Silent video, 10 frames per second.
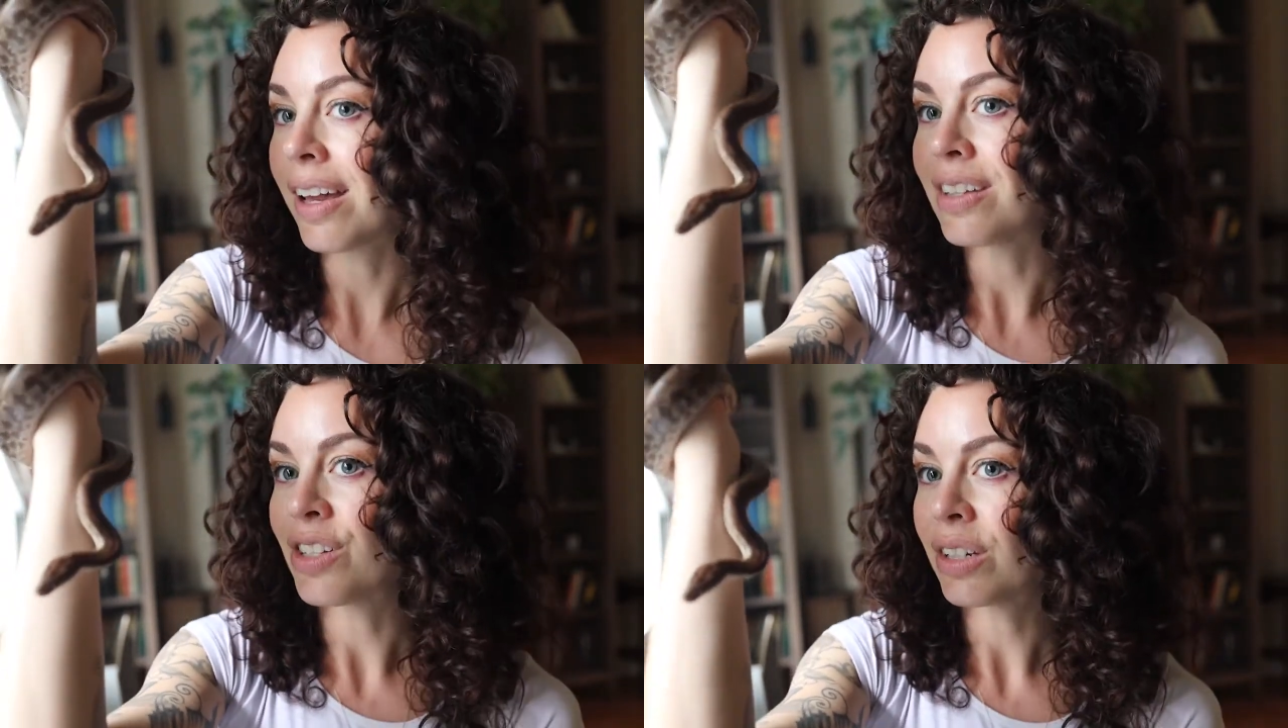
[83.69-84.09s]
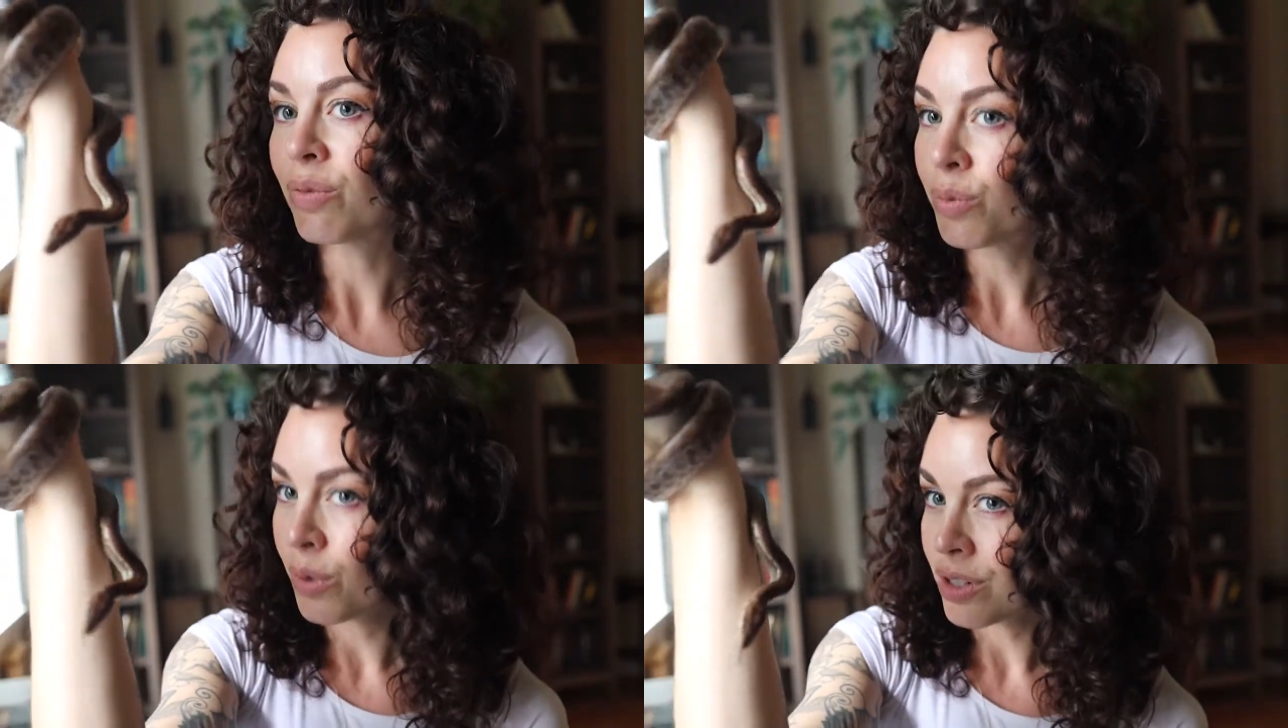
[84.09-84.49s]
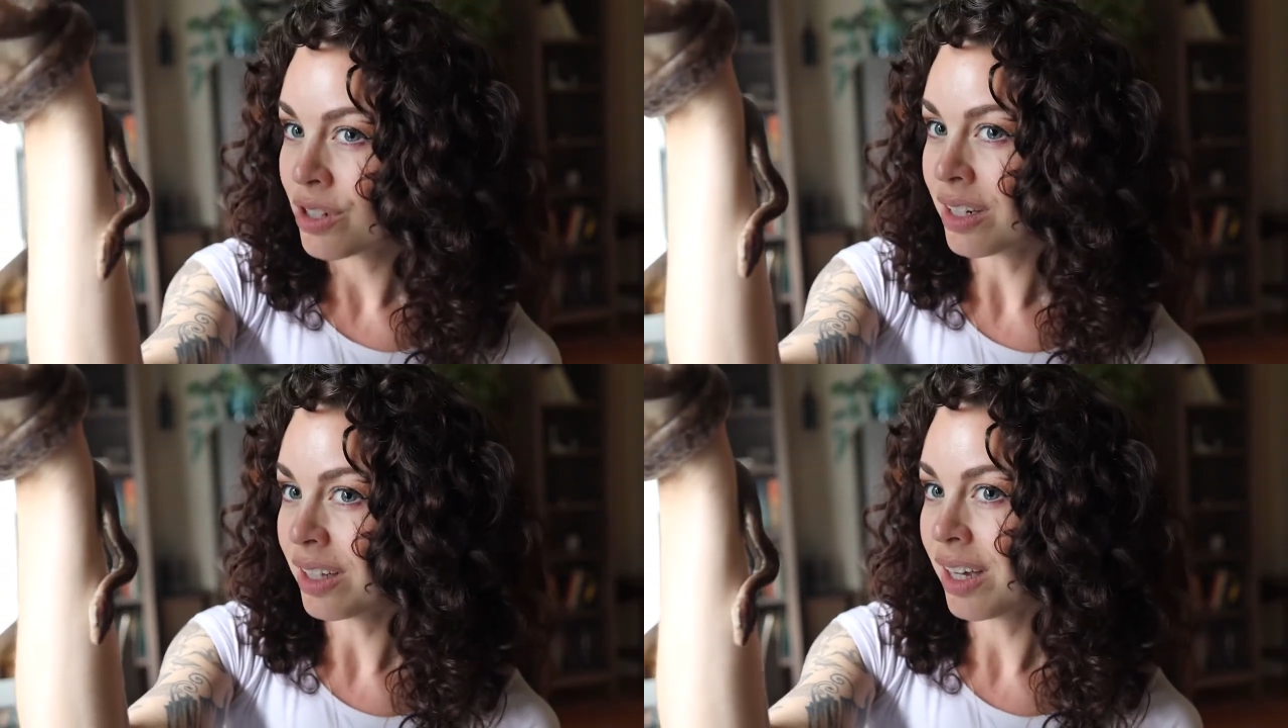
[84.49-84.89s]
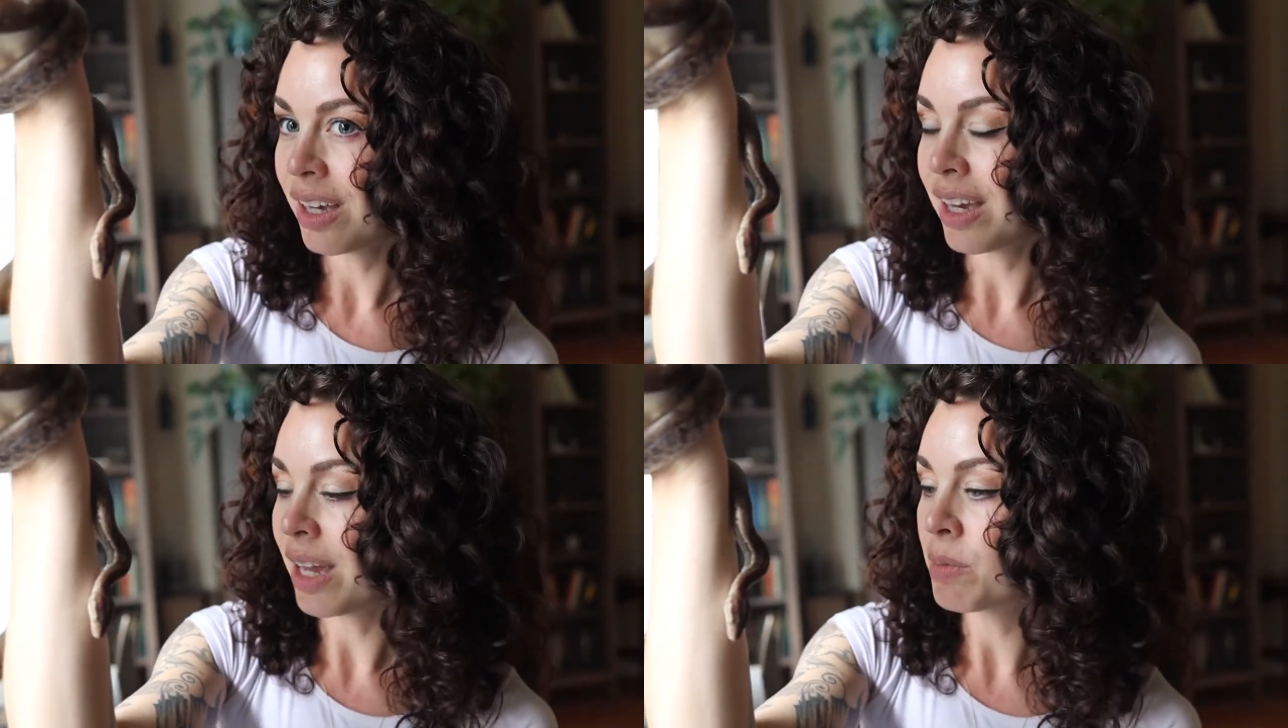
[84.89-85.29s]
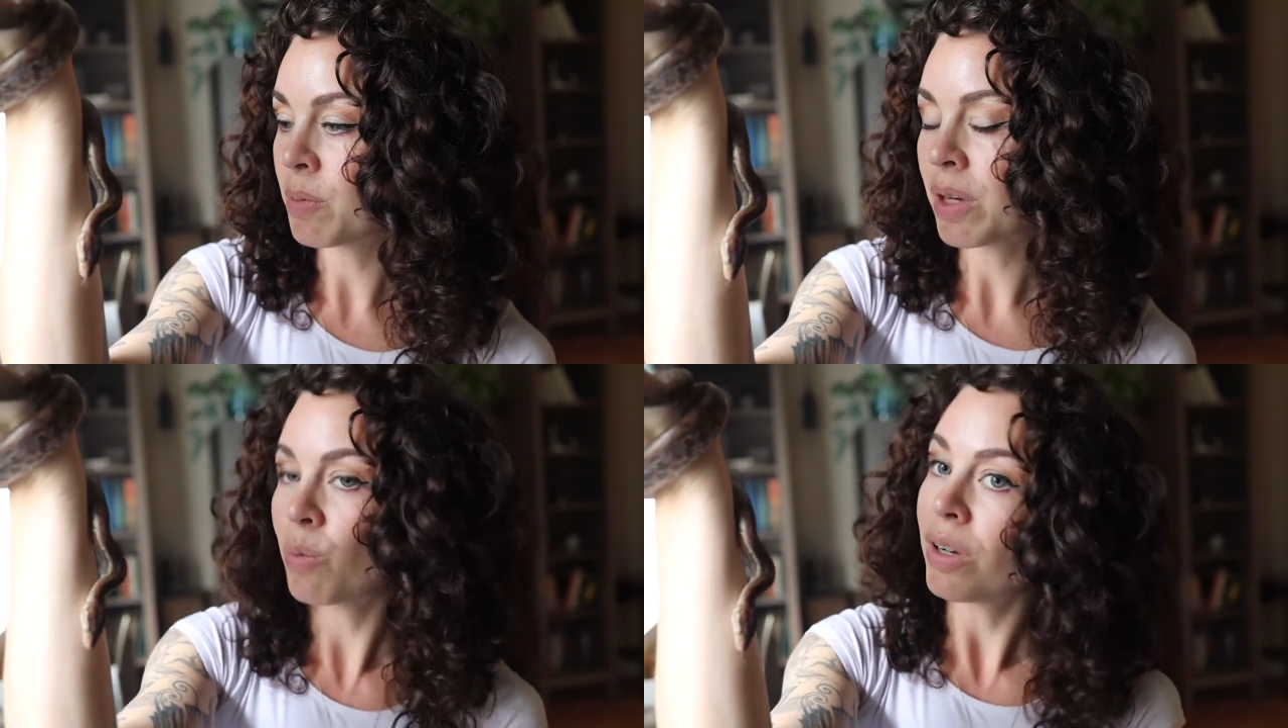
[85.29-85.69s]
and she unfortunately came
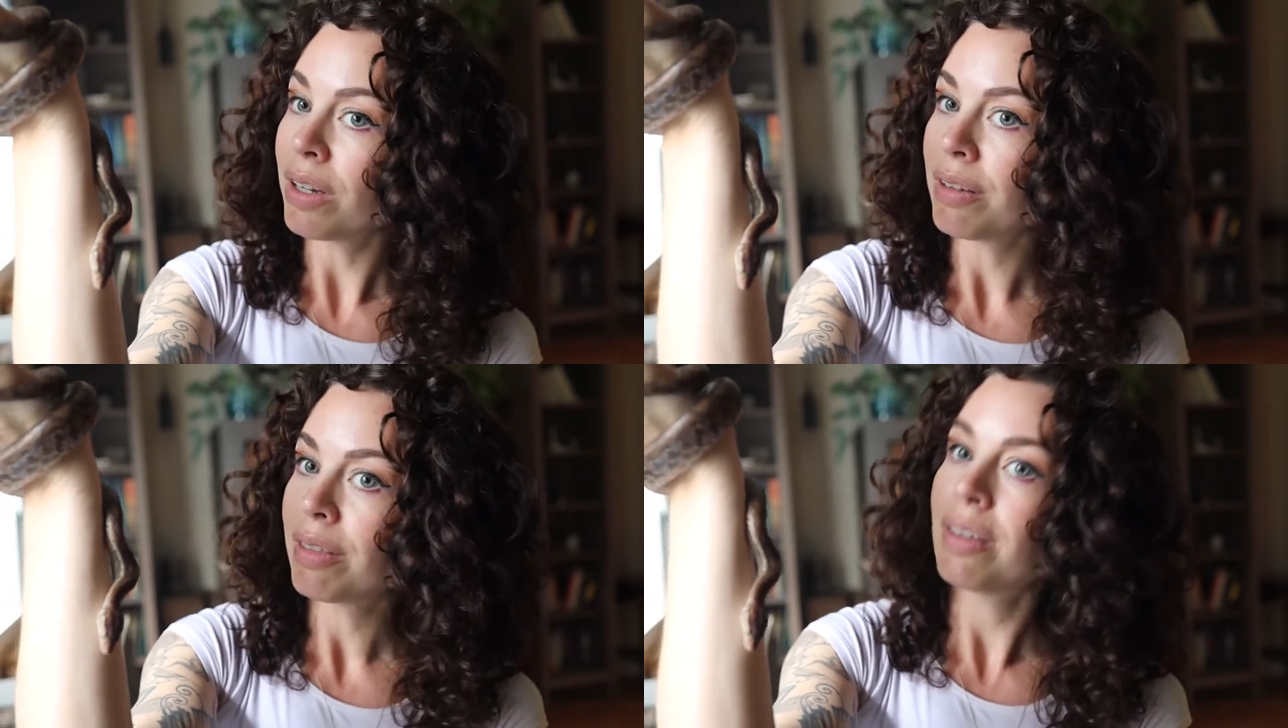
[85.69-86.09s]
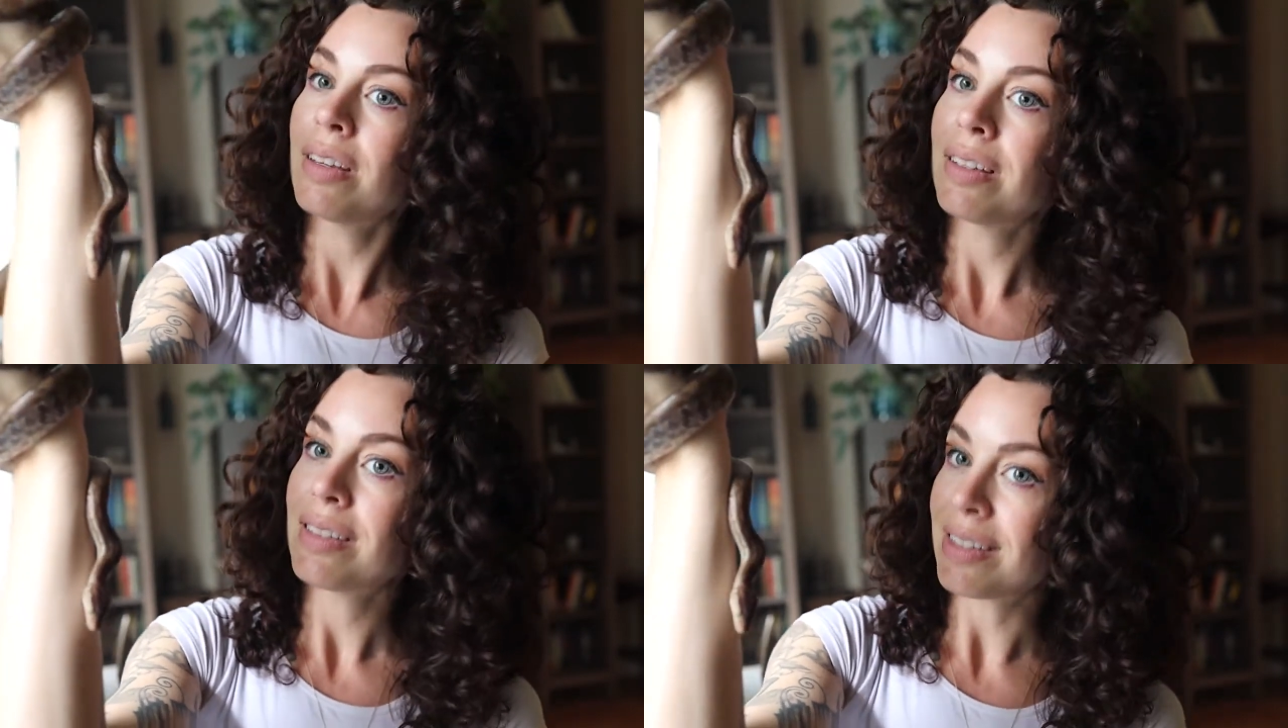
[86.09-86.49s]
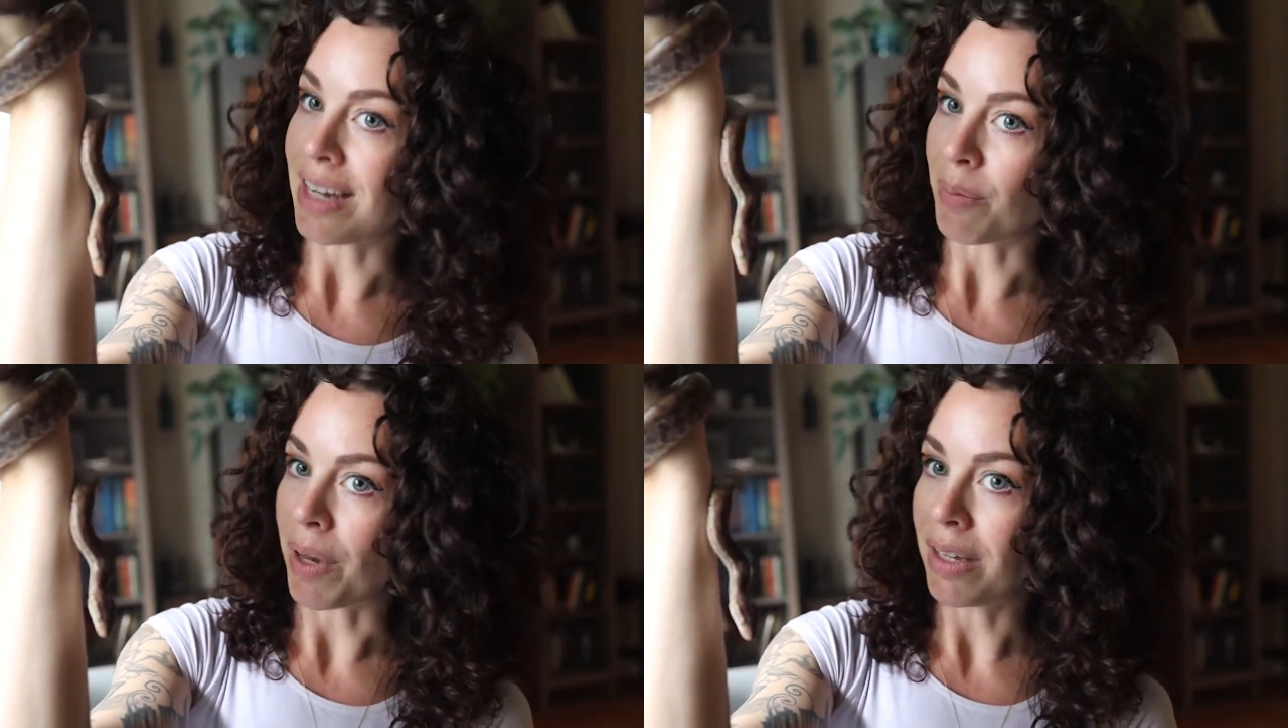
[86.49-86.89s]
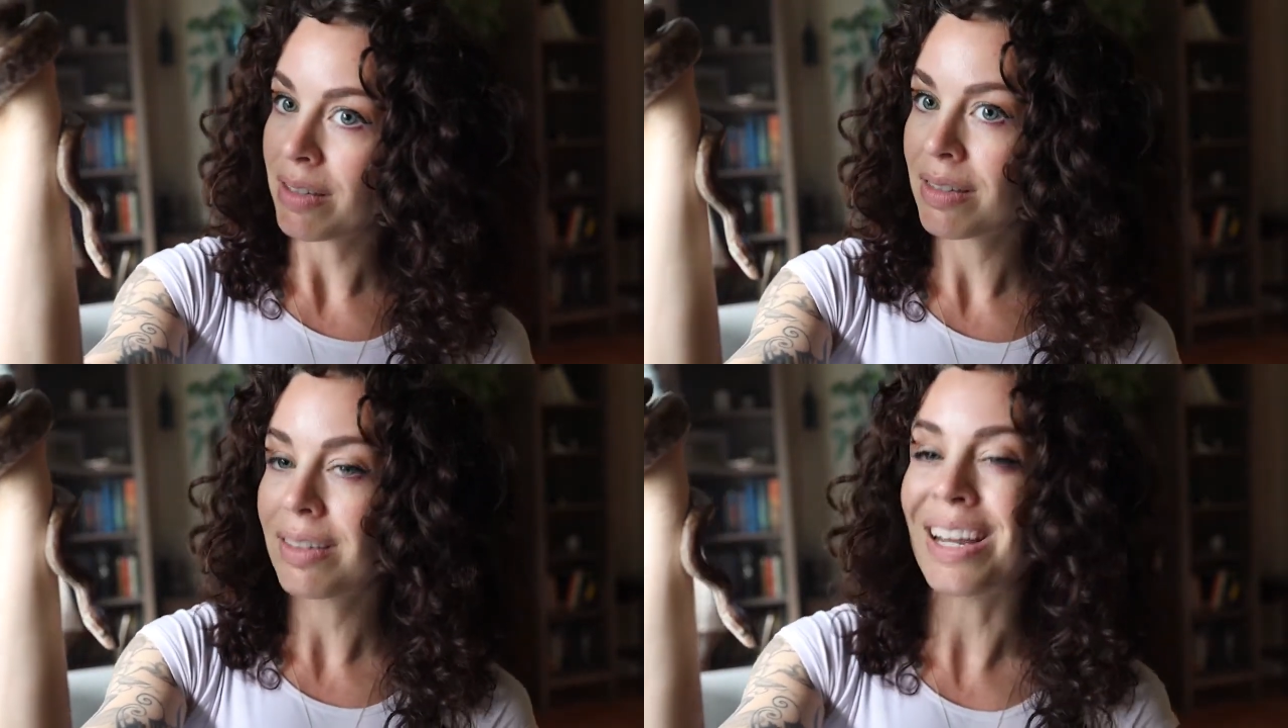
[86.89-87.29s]
to me with snake mites.